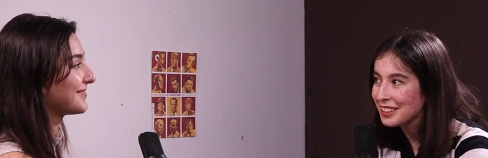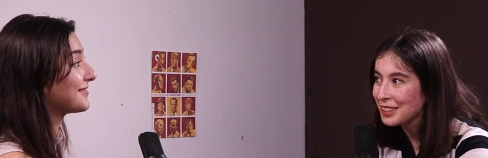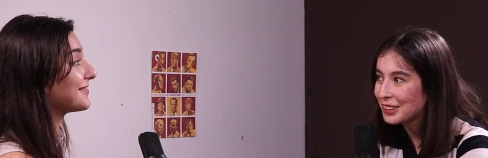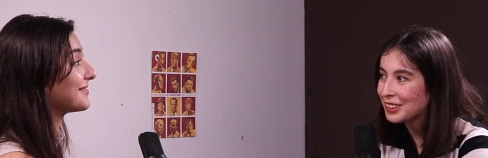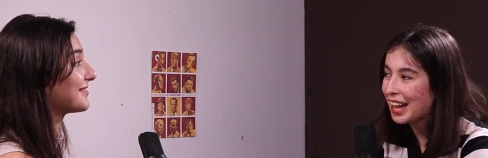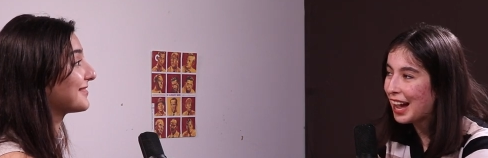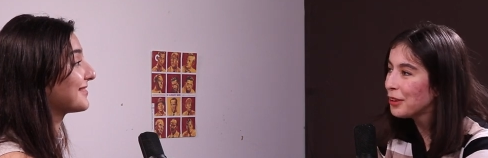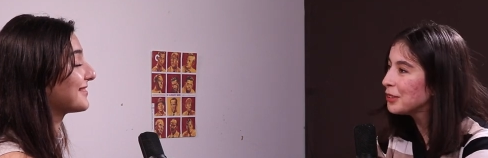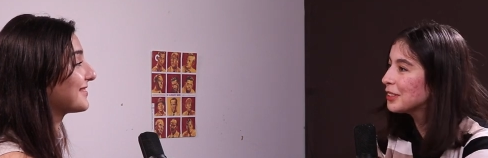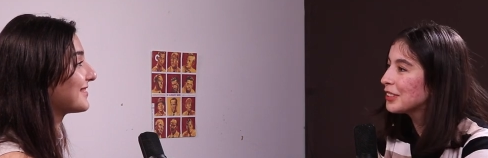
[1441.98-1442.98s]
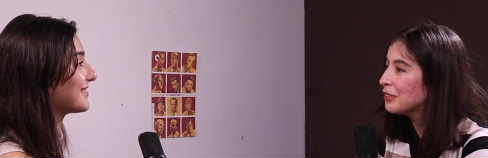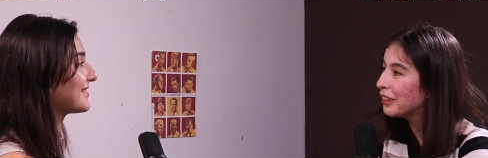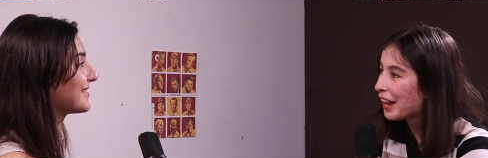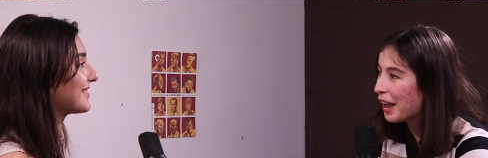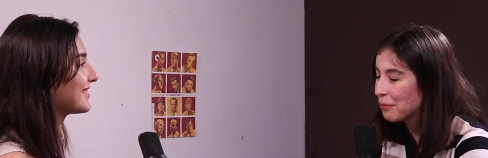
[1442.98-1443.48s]
Speaker 1: mm. like how did it
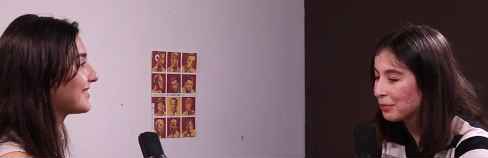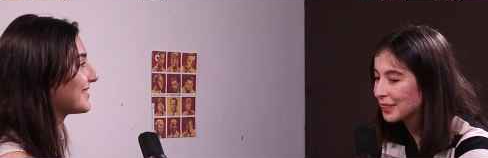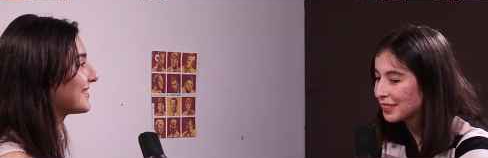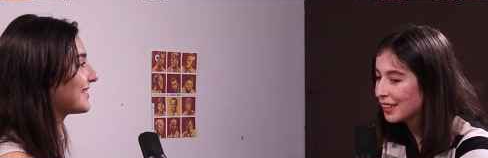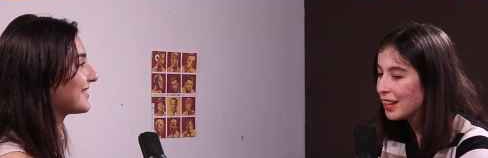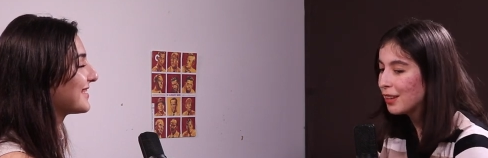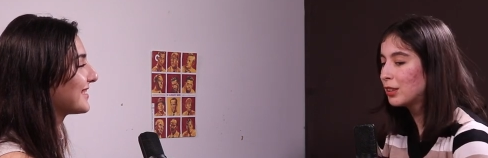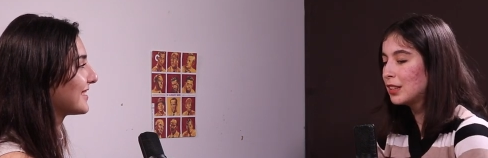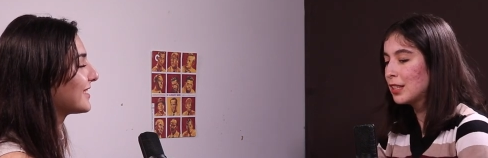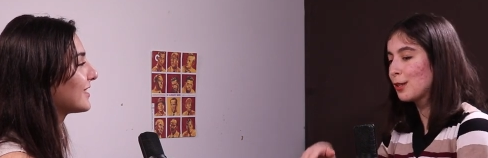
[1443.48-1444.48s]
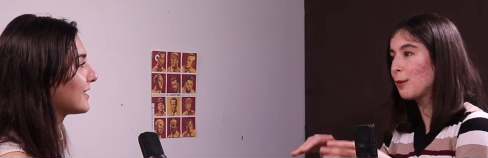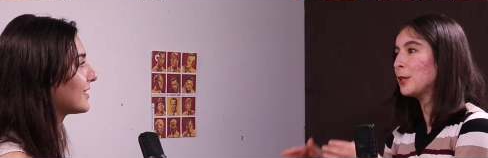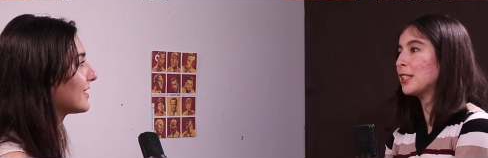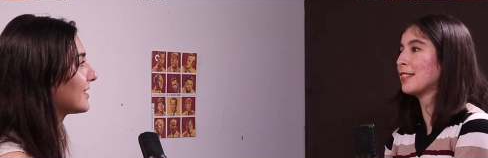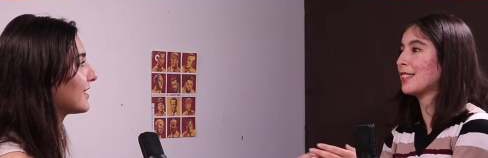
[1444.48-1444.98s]
even happen did
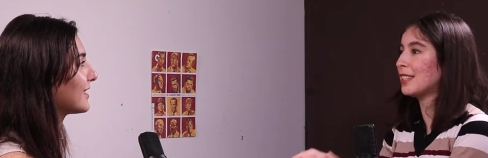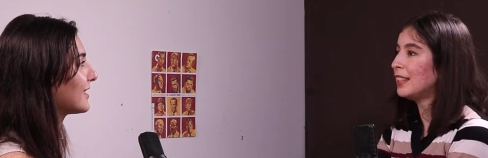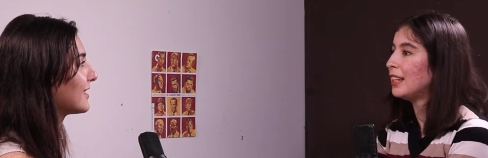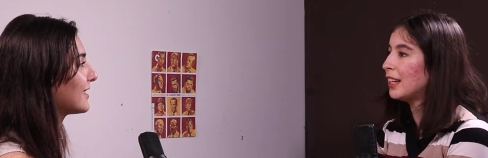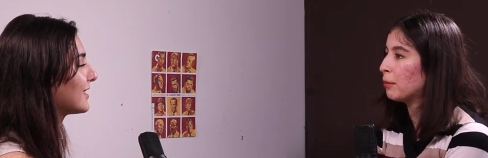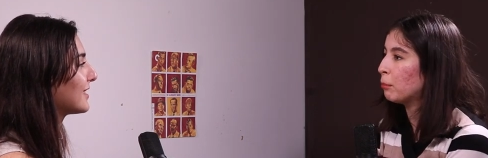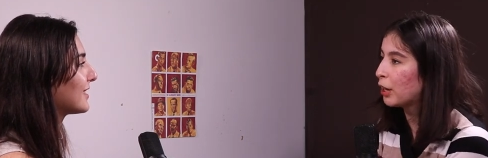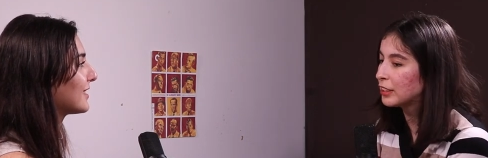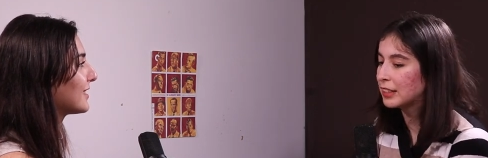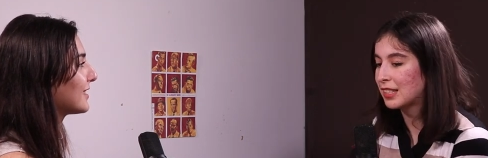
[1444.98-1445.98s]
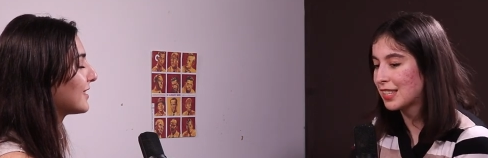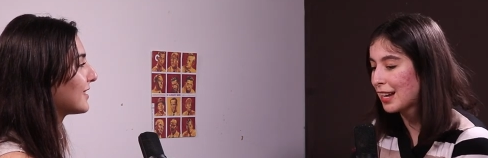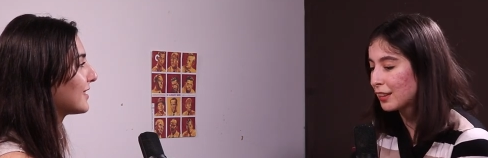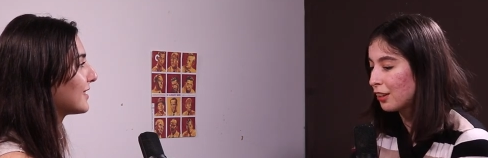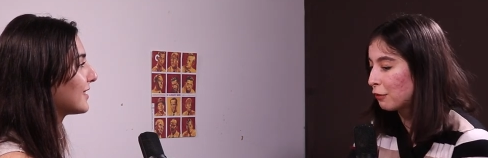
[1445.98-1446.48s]
somebody see him buy the
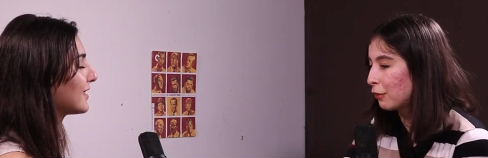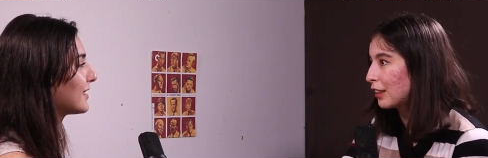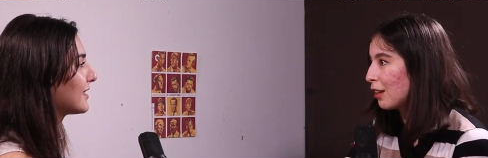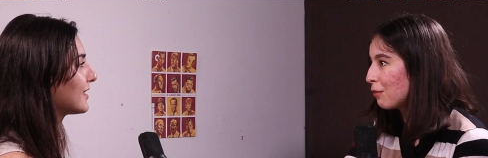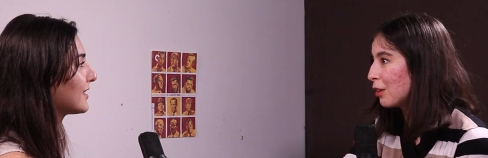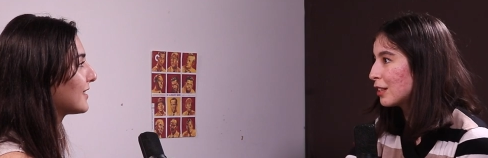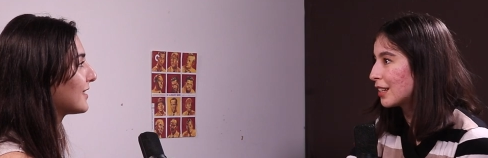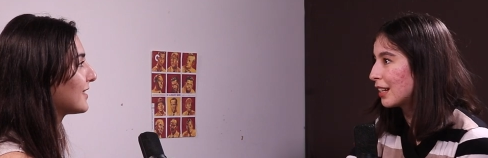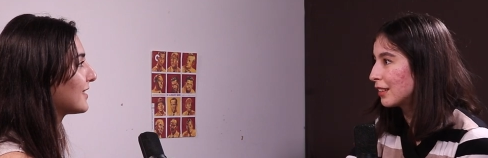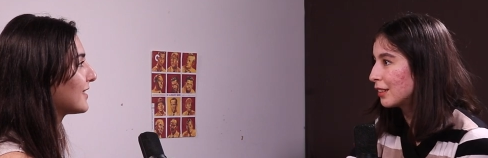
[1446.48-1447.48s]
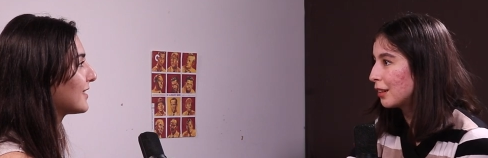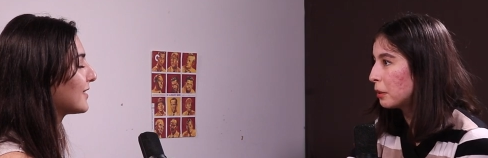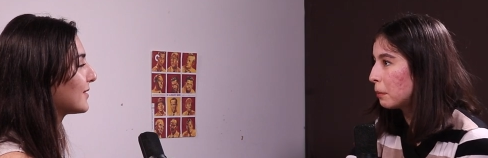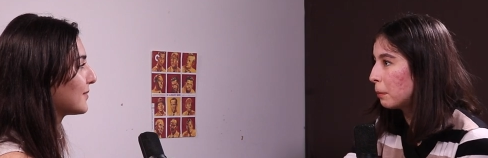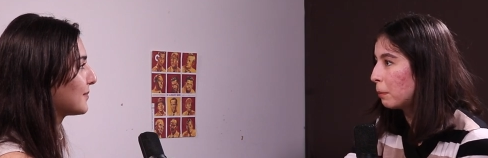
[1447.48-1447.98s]
exact knife and then went and
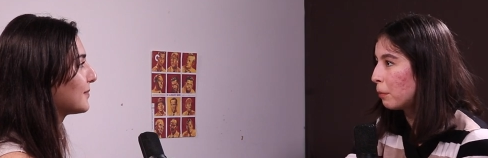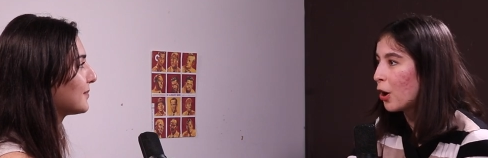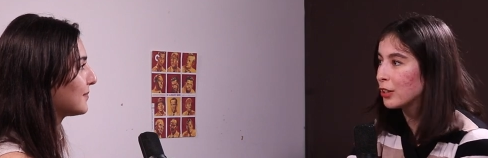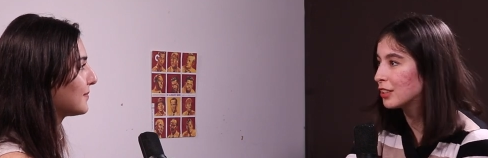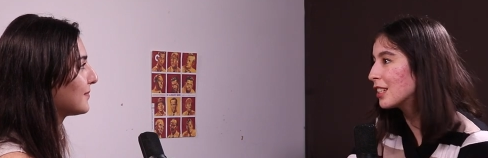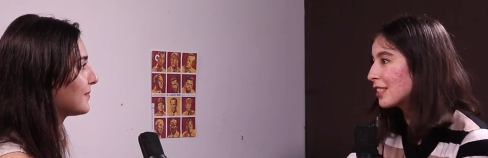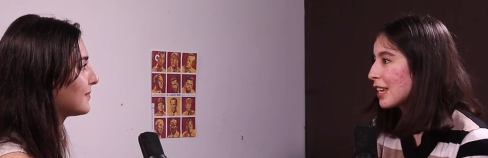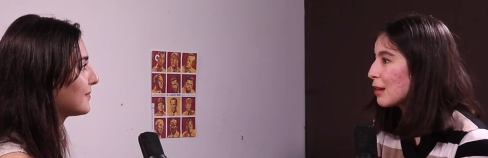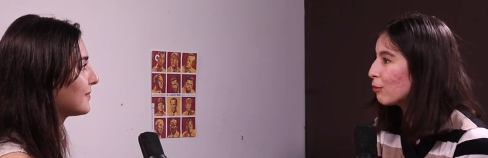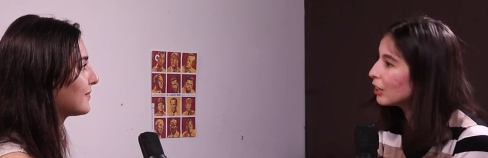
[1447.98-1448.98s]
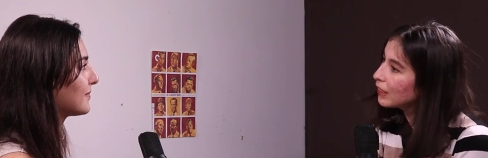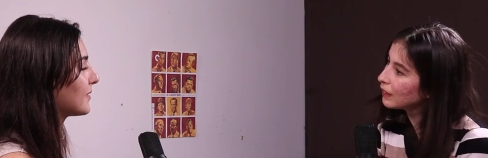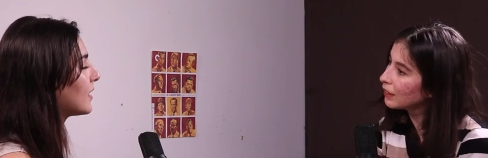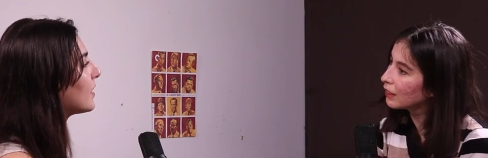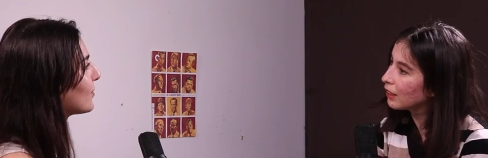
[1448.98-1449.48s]
bought the same
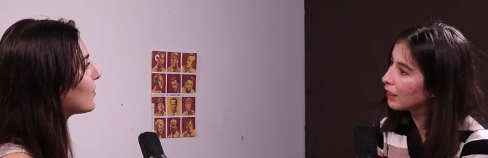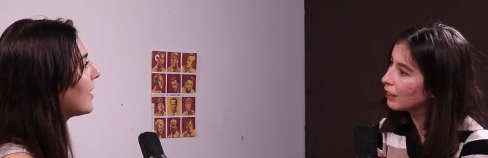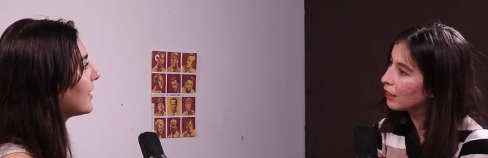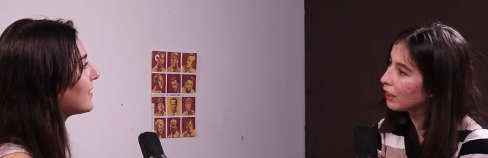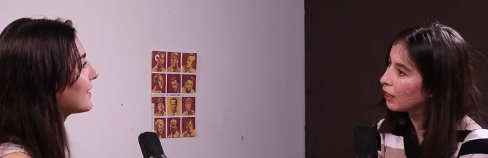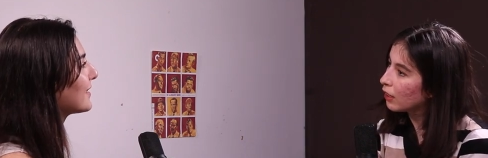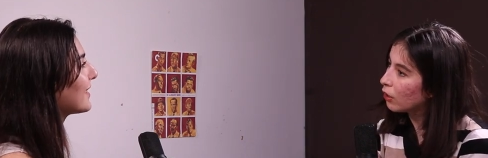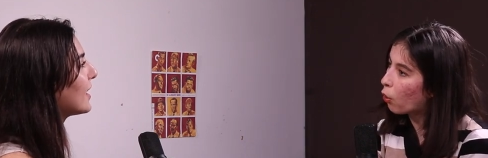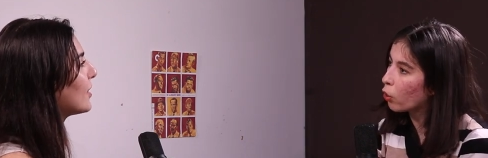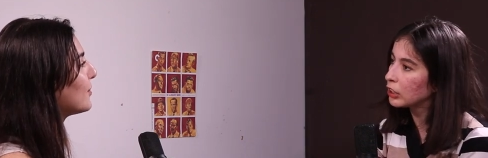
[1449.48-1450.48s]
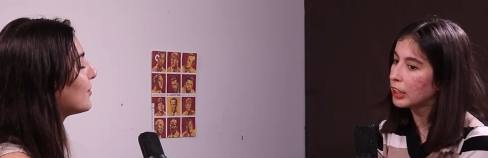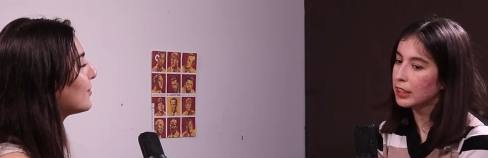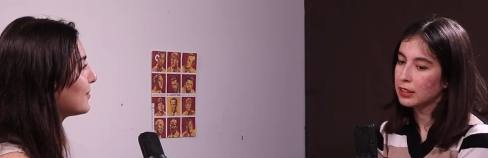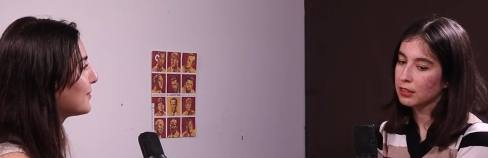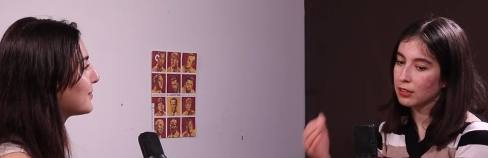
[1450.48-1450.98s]
thing right or
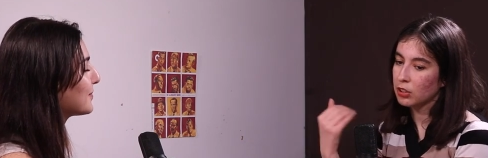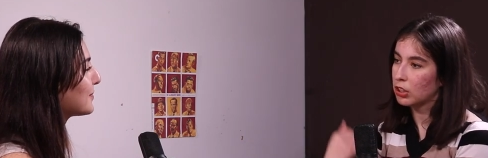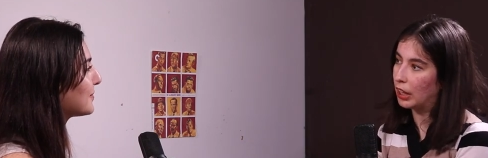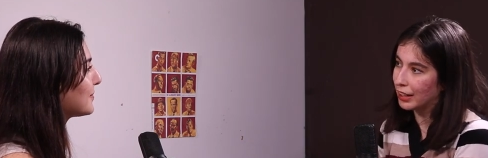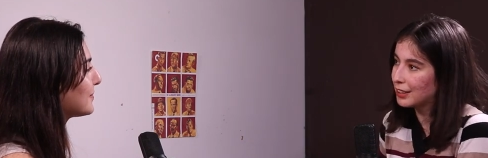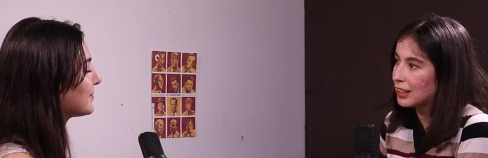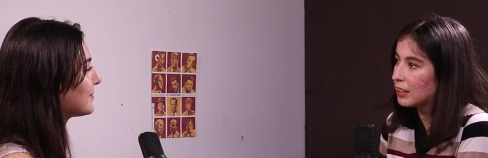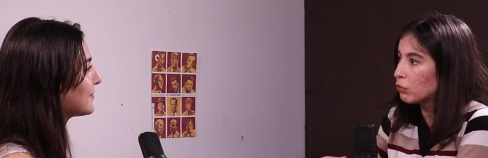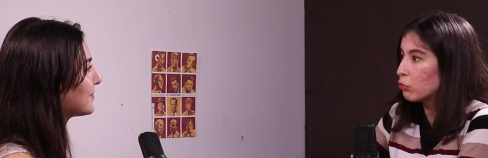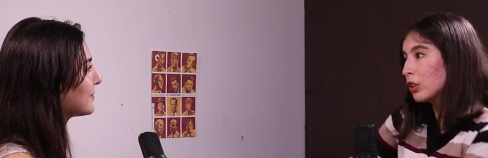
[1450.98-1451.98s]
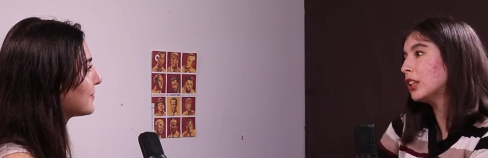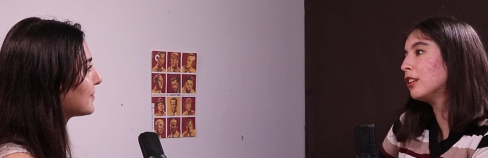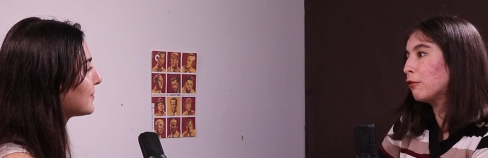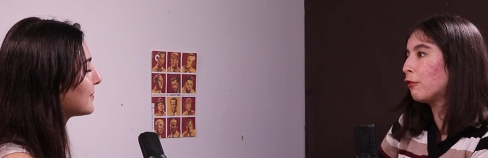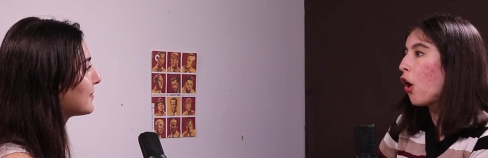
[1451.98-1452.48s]
like did it
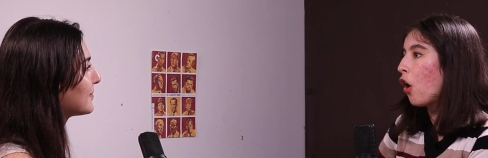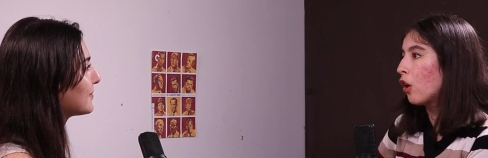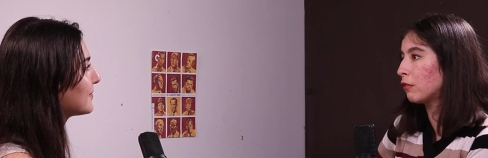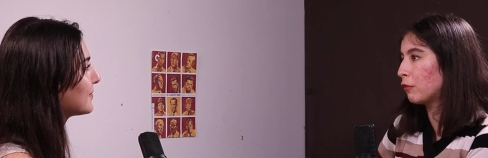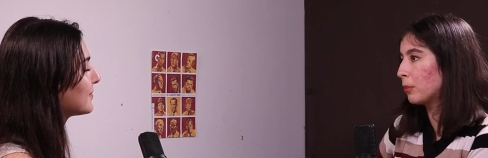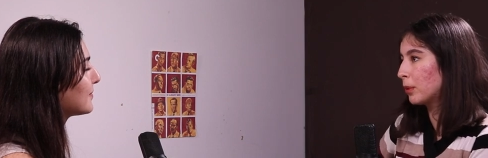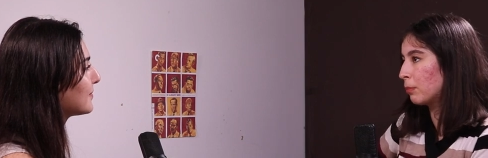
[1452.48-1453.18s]
really fall from